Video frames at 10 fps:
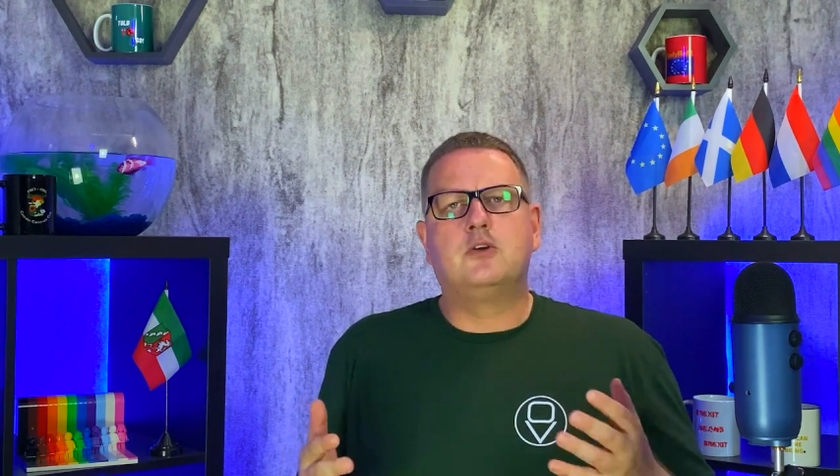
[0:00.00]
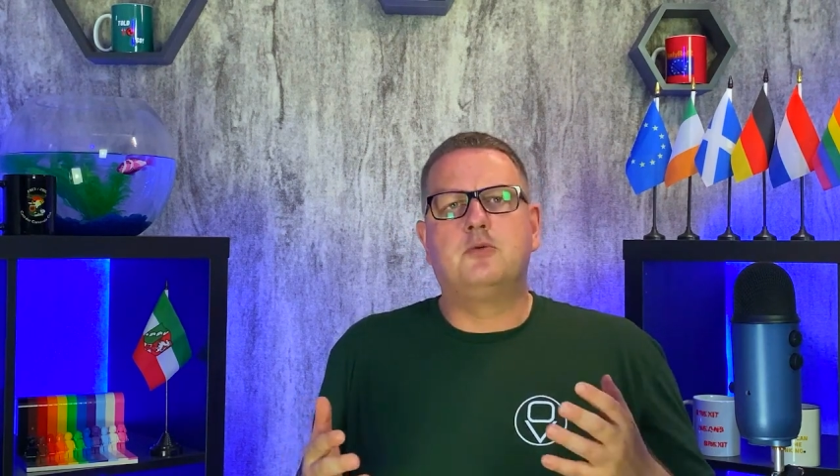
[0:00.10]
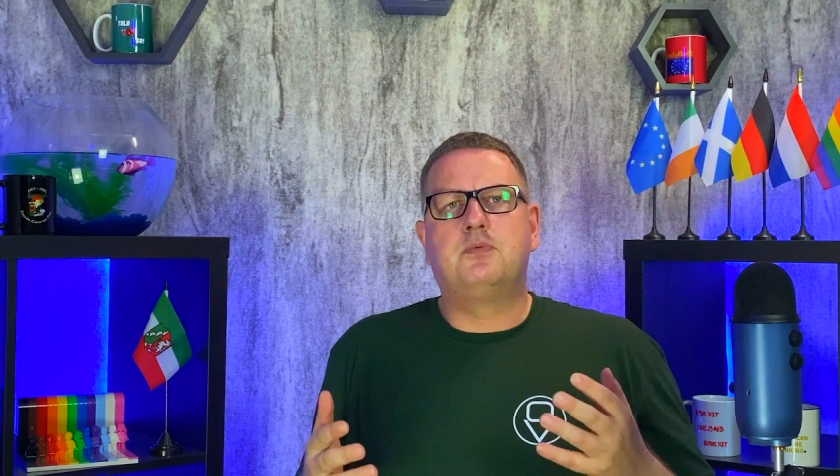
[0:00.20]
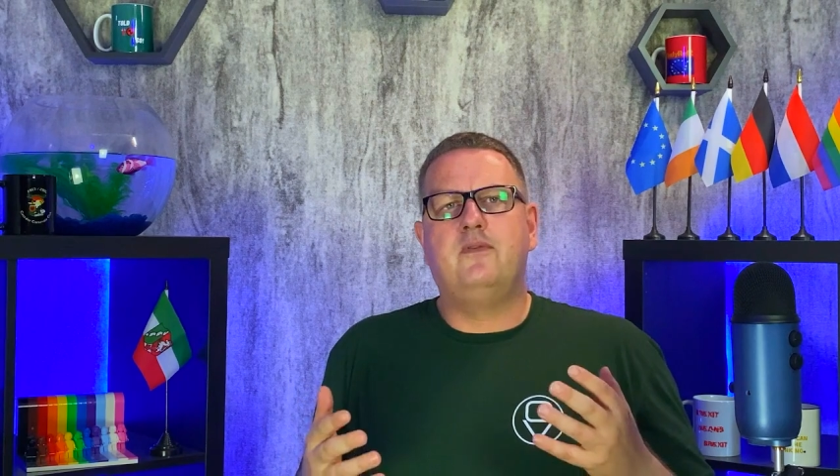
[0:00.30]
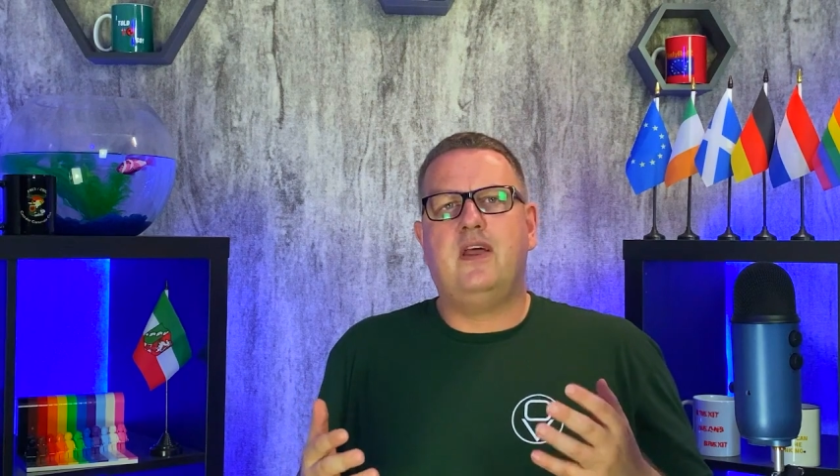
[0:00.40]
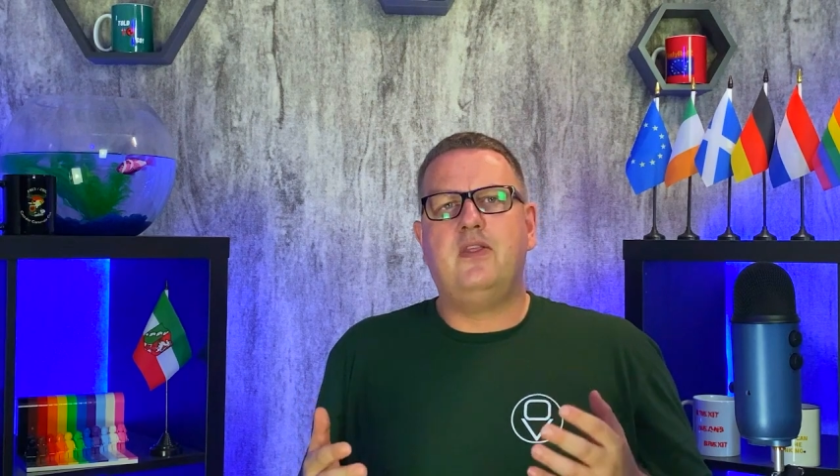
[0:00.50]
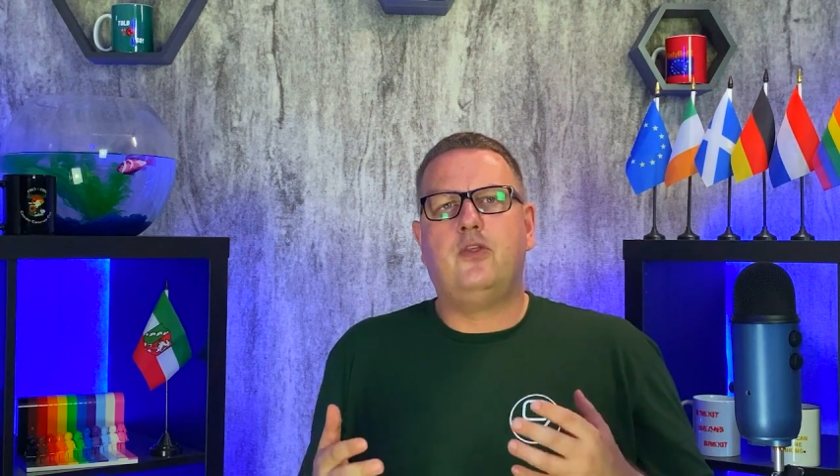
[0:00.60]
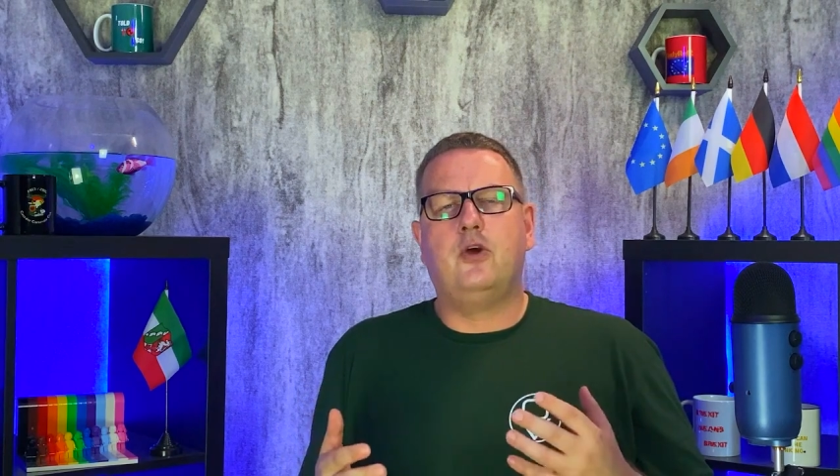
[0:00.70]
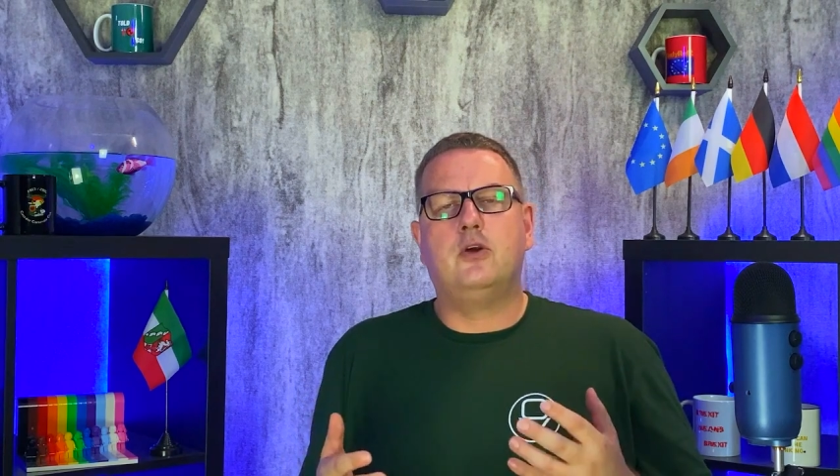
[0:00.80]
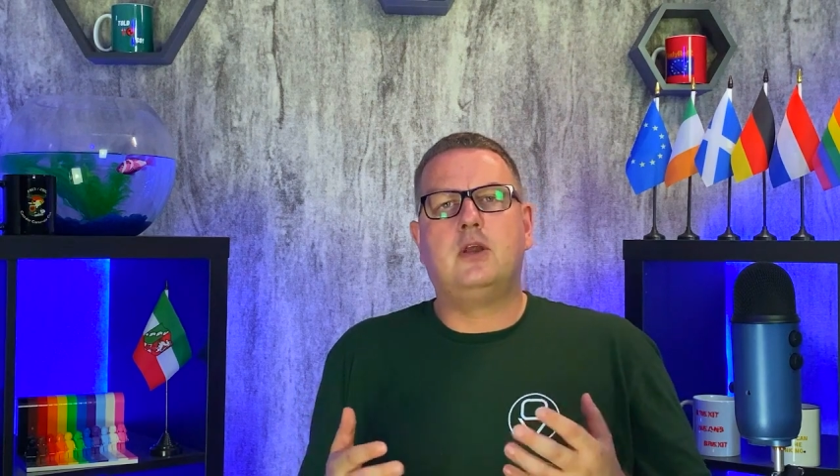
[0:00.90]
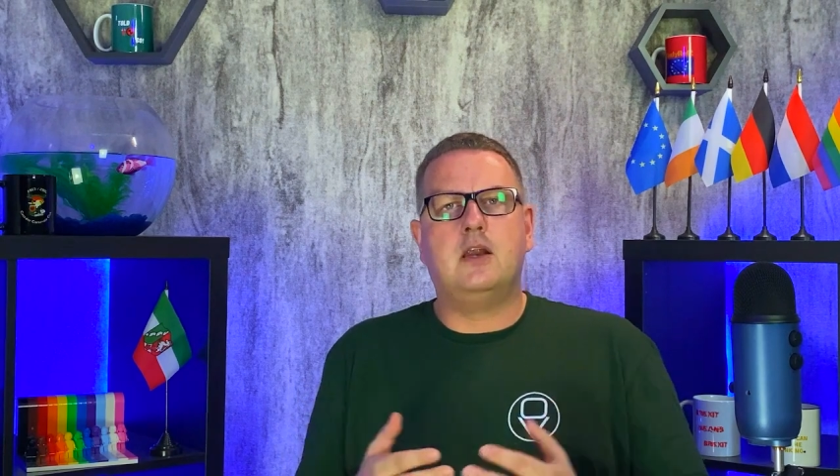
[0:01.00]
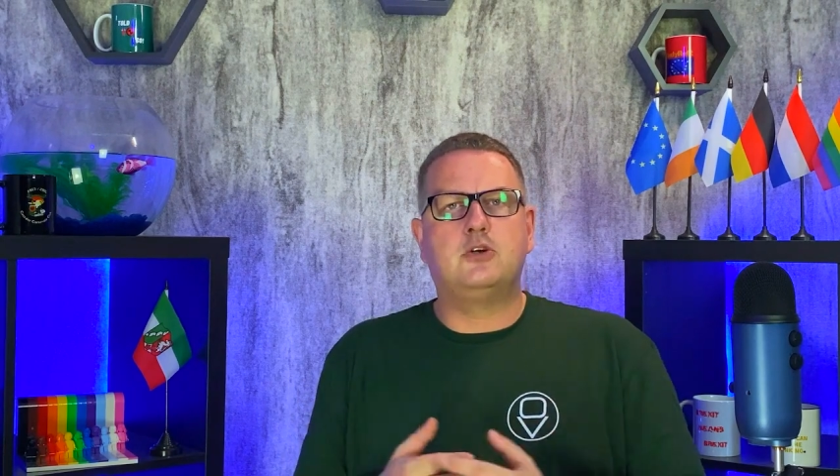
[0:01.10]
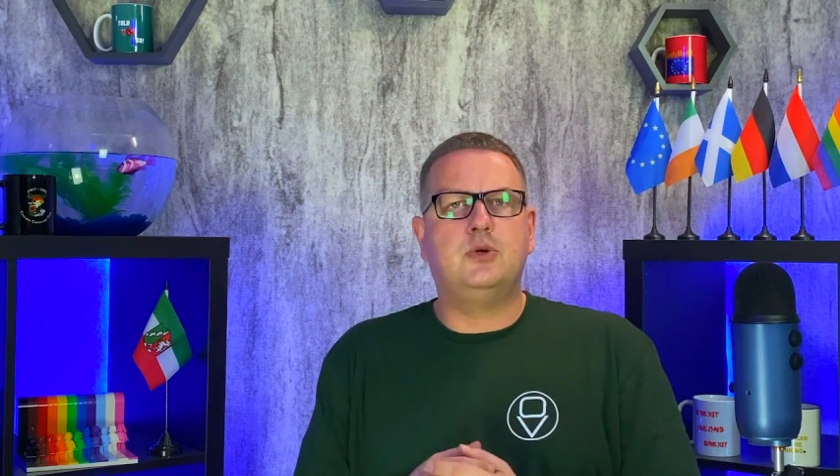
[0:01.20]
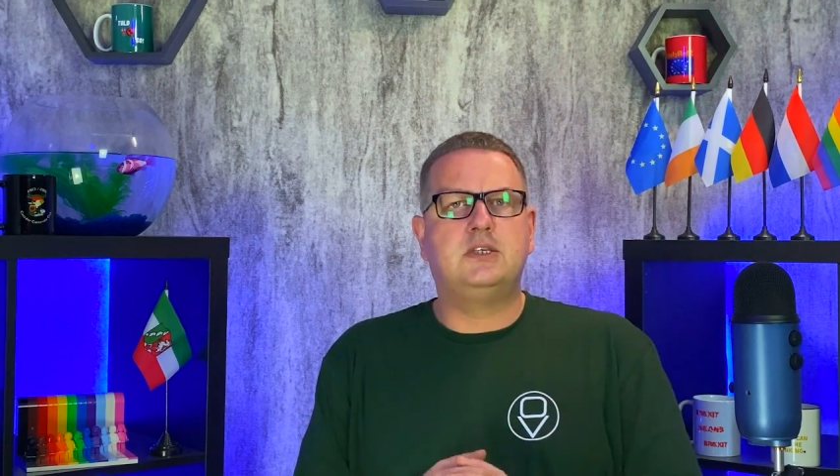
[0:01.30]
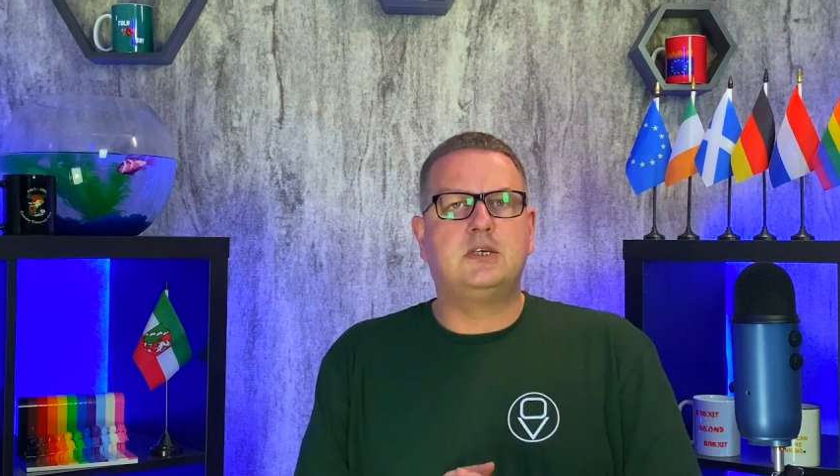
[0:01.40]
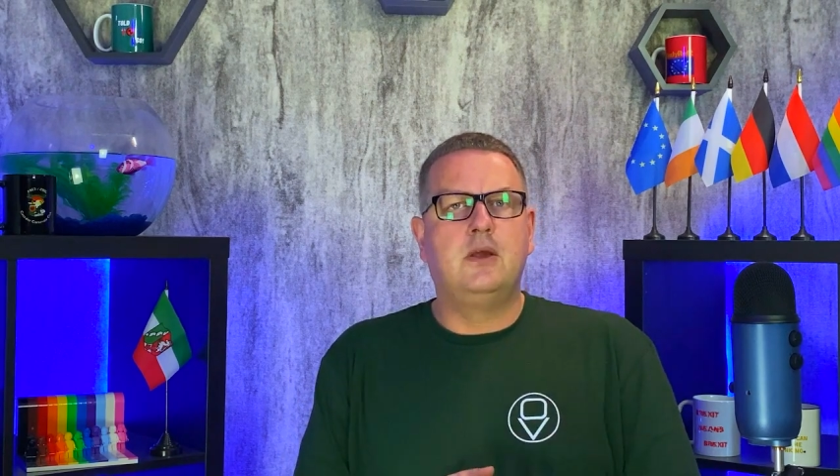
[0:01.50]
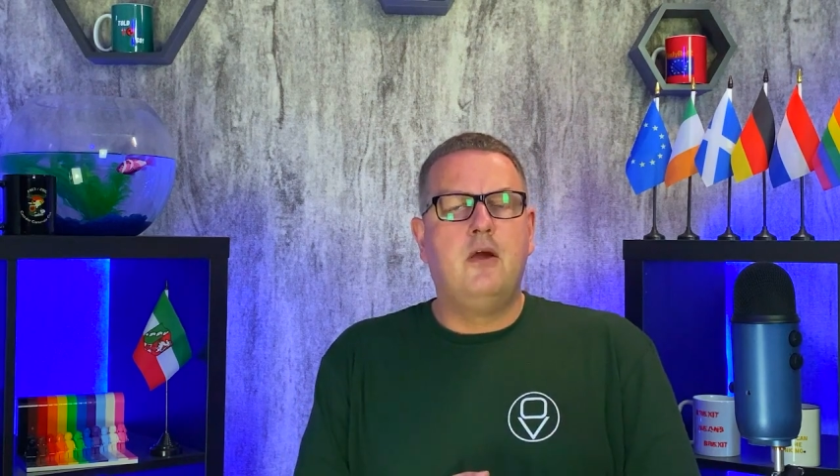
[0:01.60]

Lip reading: to prevent third countries